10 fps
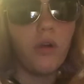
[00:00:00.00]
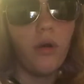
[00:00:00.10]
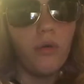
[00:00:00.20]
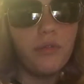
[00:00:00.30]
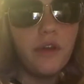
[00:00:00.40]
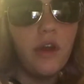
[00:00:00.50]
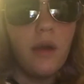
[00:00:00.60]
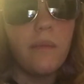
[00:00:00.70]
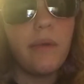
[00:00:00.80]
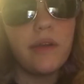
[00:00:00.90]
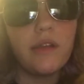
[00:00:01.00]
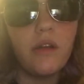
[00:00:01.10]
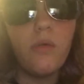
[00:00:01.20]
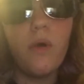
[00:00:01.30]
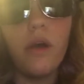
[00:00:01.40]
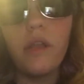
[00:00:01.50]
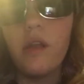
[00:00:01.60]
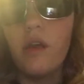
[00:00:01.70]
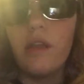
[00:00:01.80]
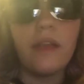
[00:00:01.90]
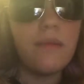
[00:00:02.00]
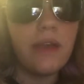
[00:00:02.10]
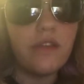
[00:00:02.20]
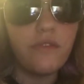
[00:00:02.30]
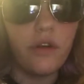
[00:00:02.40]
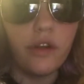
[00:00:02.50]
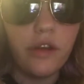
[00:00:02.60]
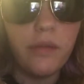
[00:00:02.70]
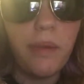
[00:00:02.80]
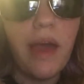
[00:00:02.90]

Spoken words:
cold. But you know what? That makes for a good